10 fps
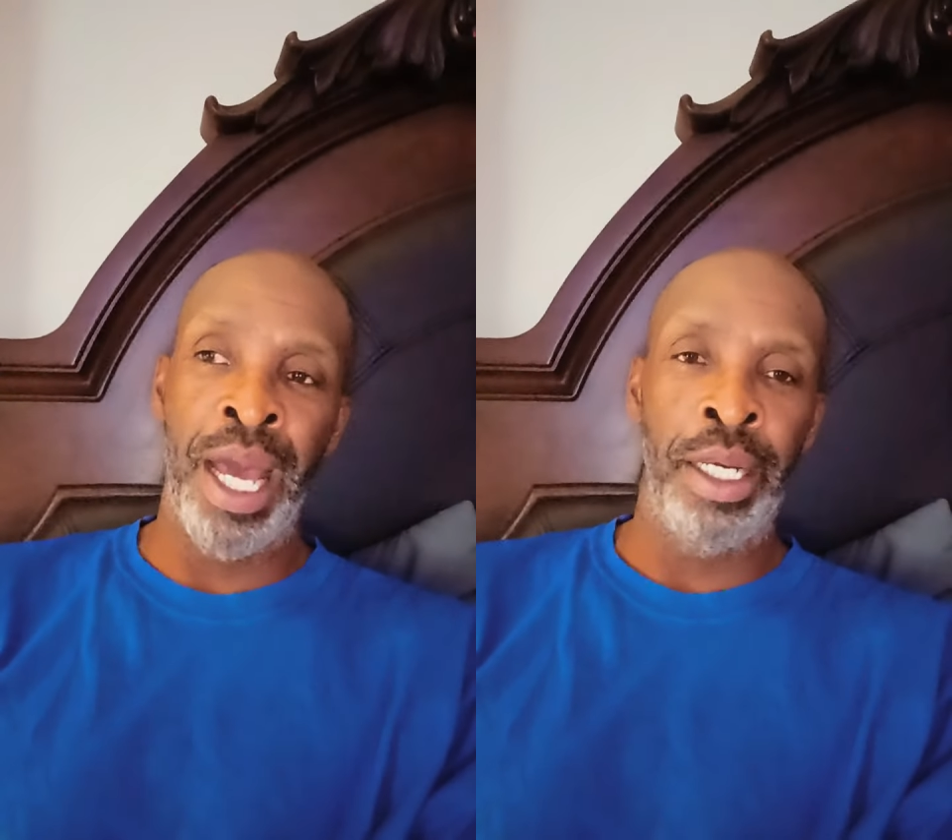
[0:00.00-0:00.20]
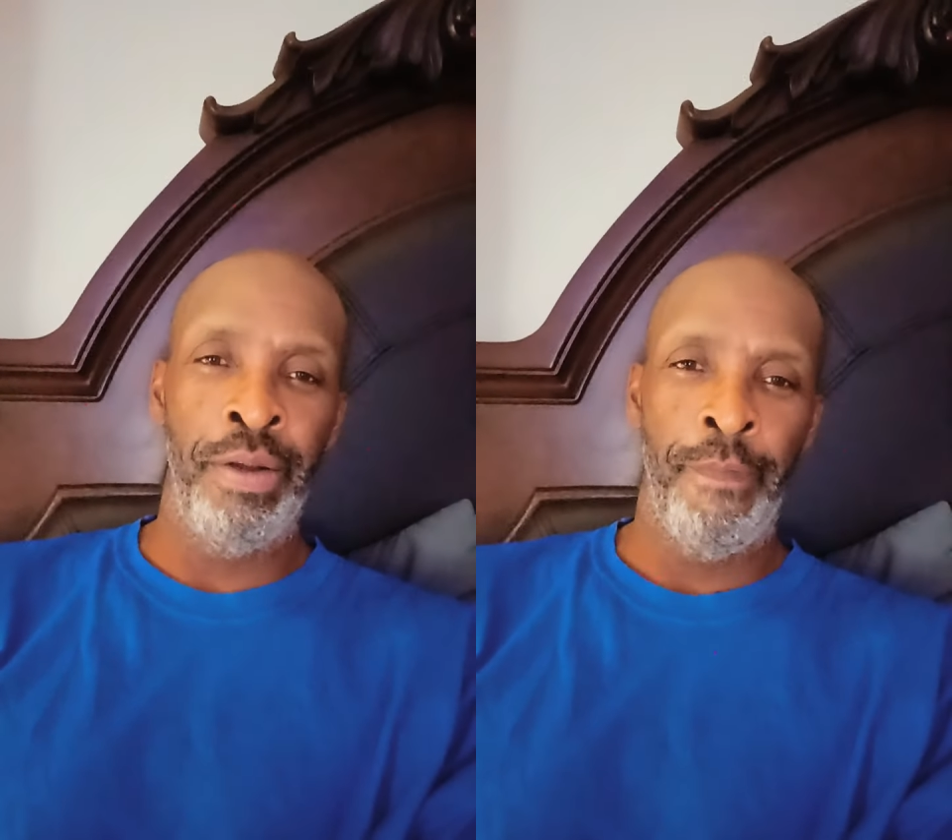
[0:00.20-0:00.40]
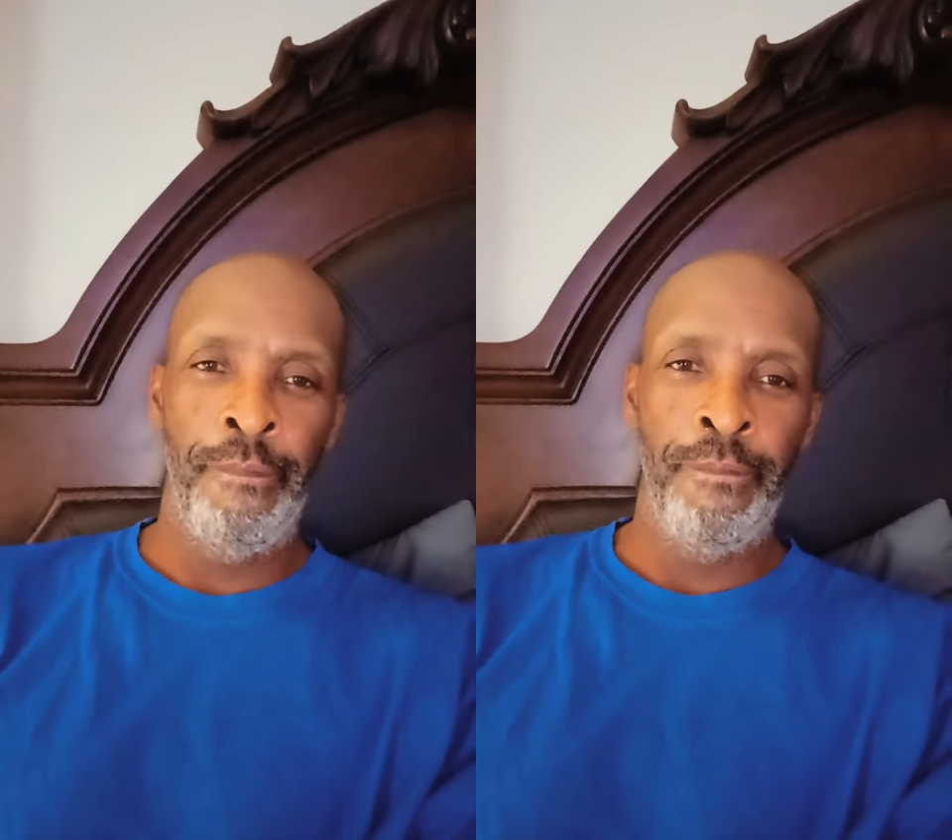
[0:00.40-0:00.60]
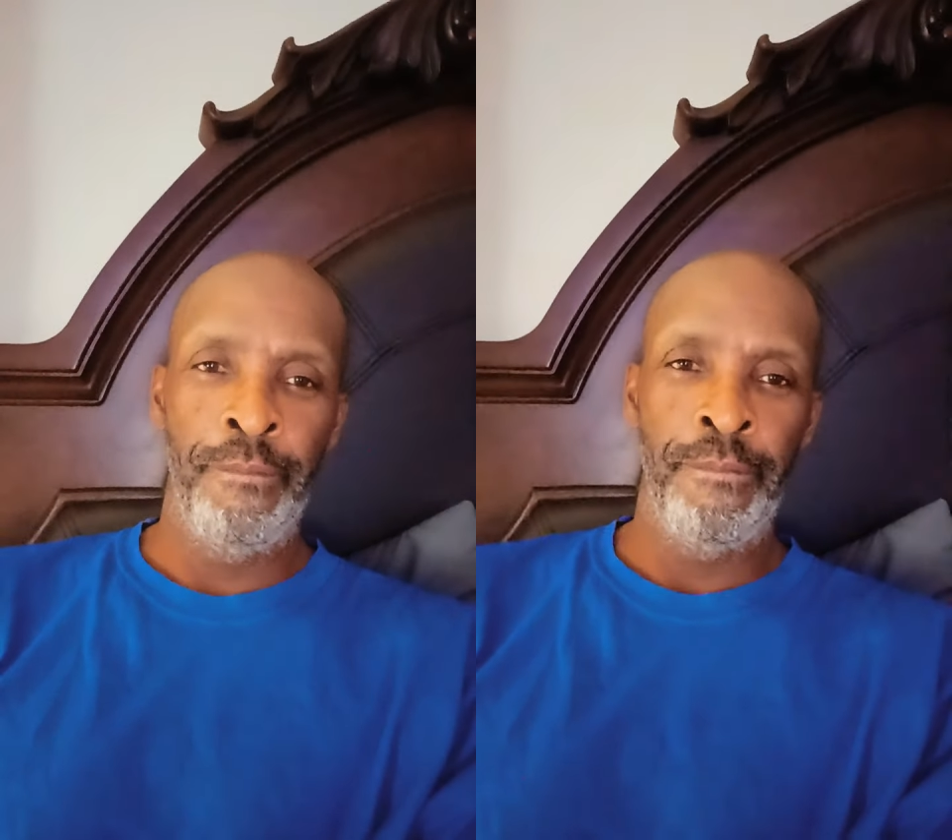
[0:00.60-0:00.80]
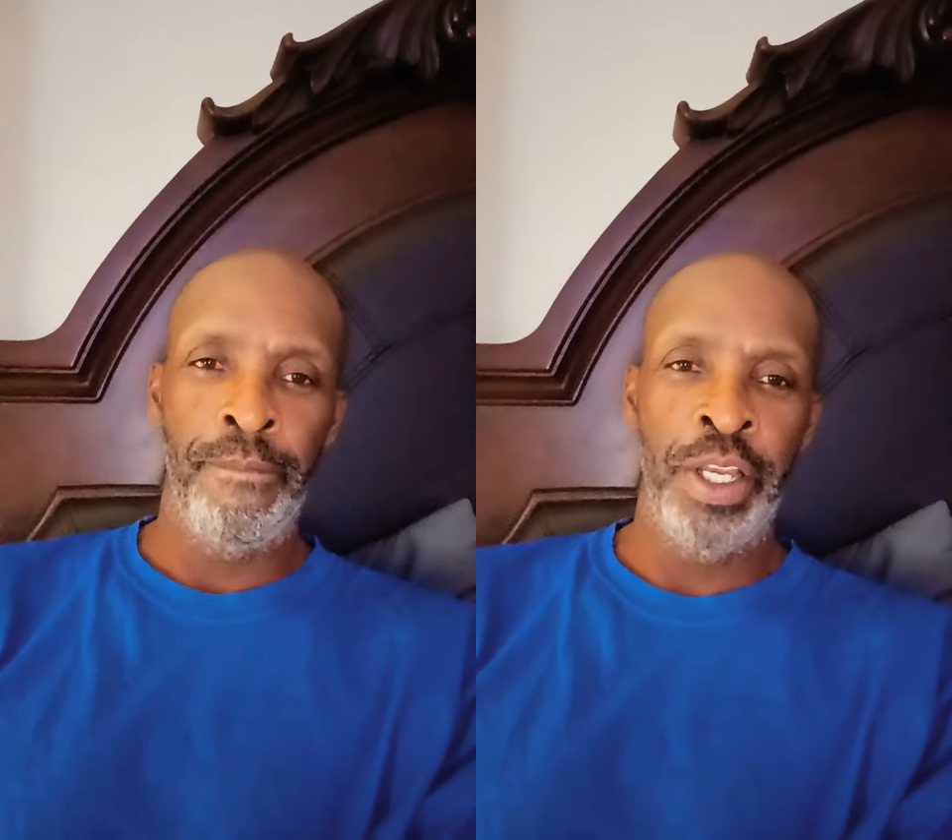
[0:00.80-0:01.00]
it.
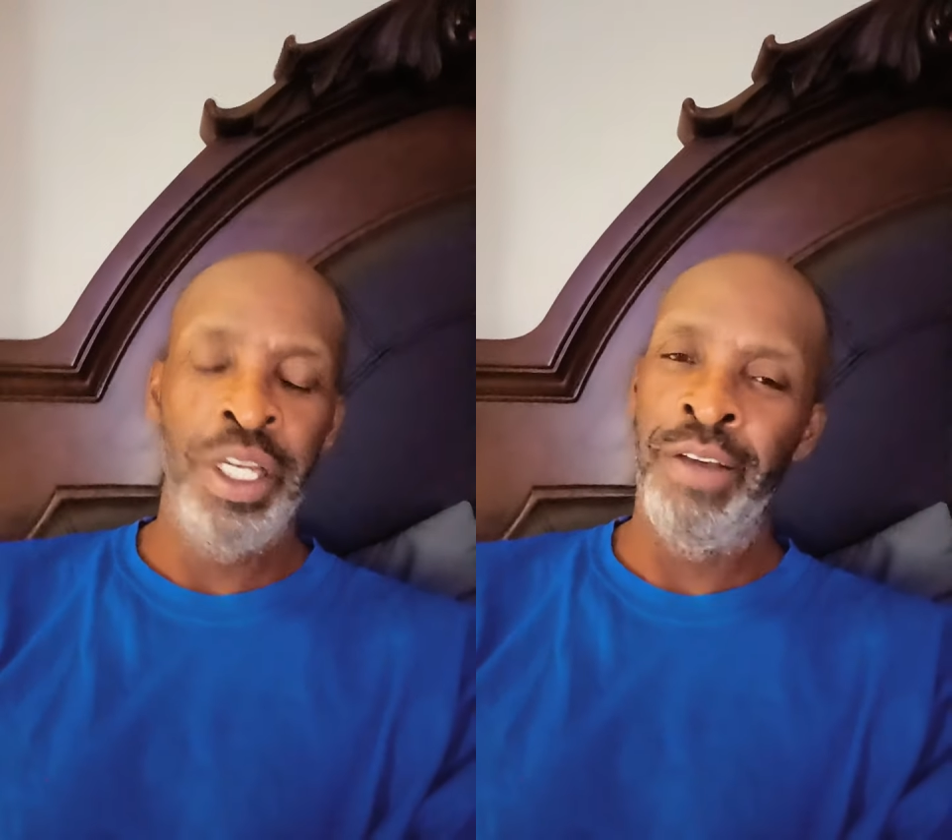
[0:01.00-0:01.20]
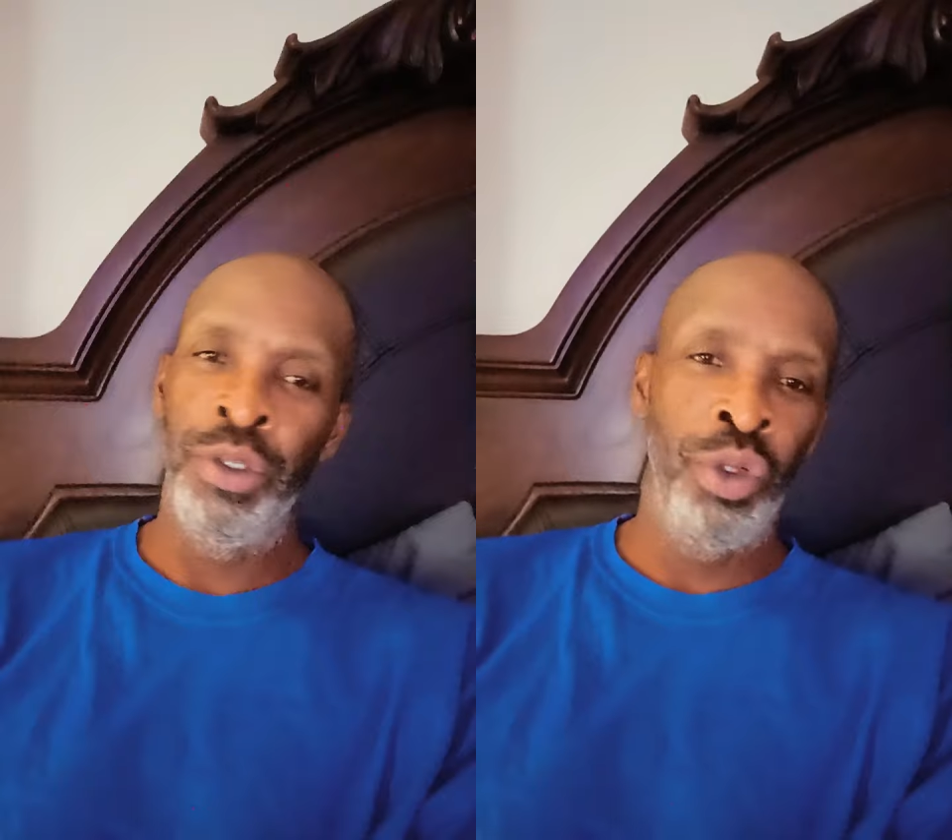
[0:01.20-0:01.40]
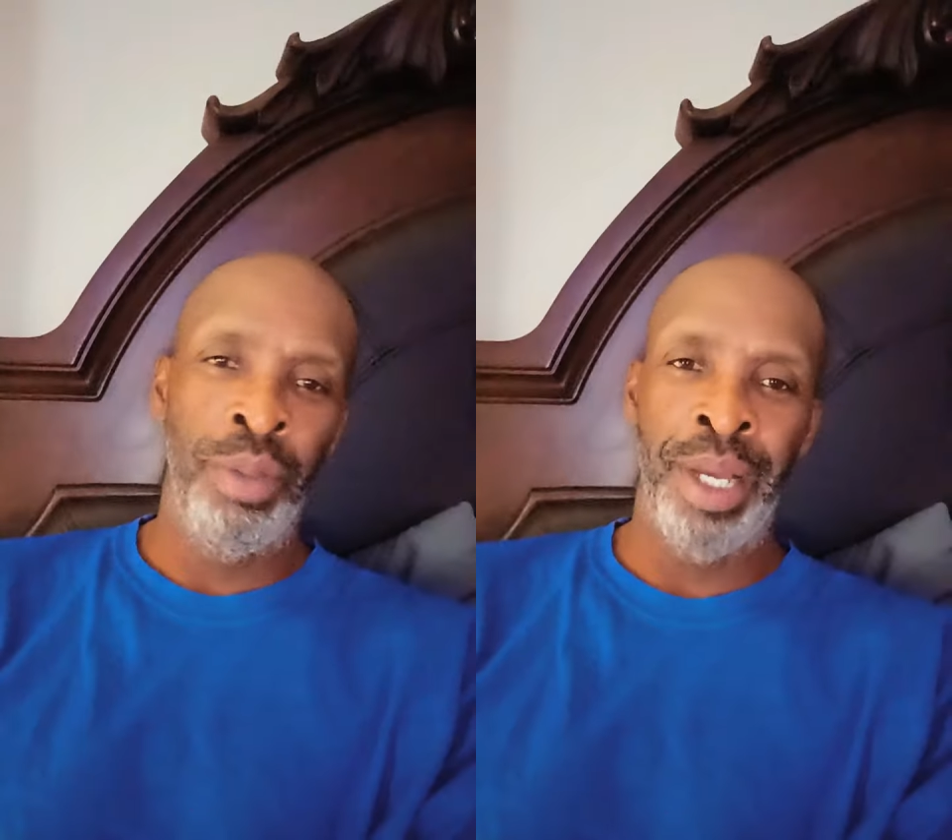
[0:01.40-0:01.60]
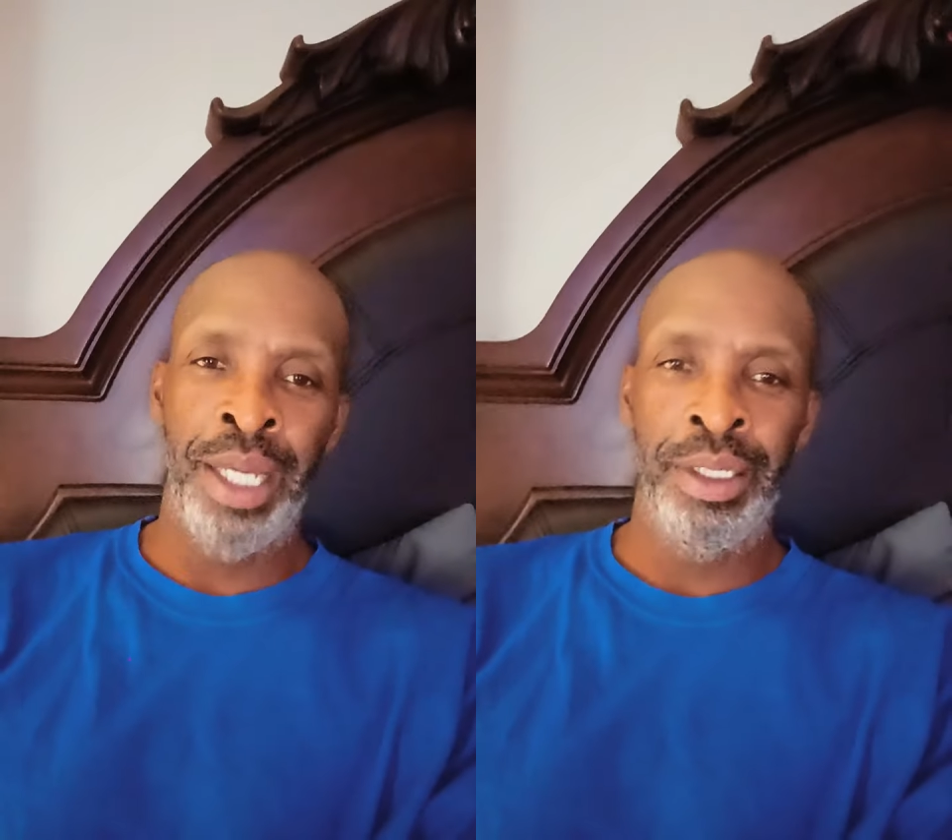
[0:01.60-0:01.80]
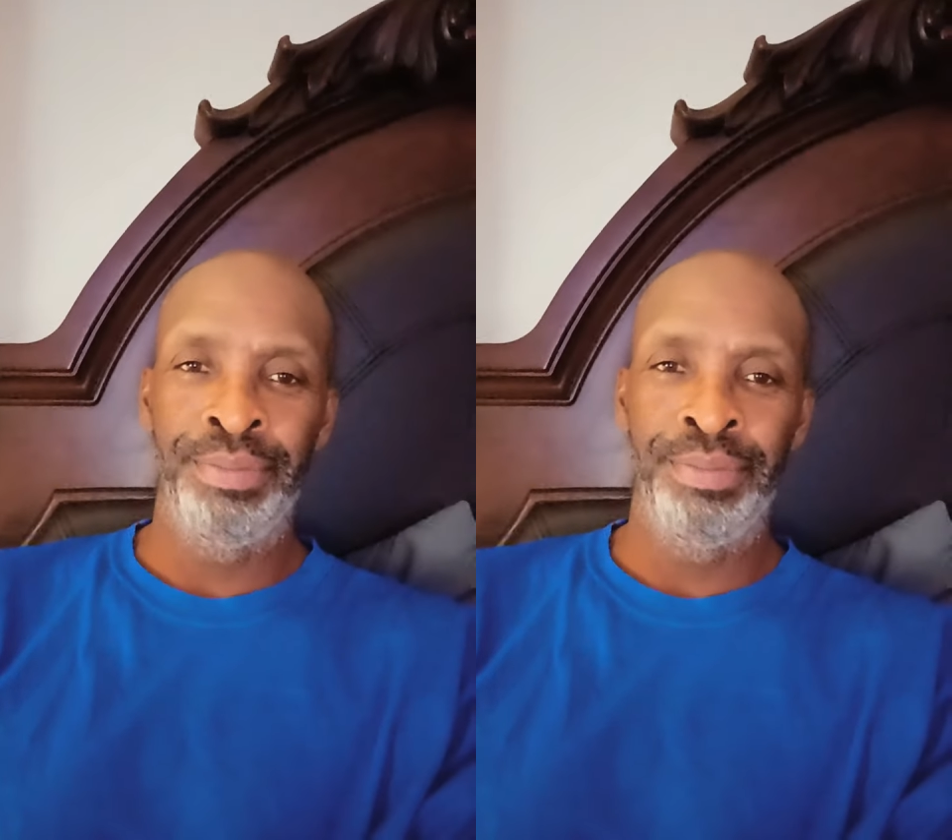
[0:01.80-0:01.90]
She never knew about it.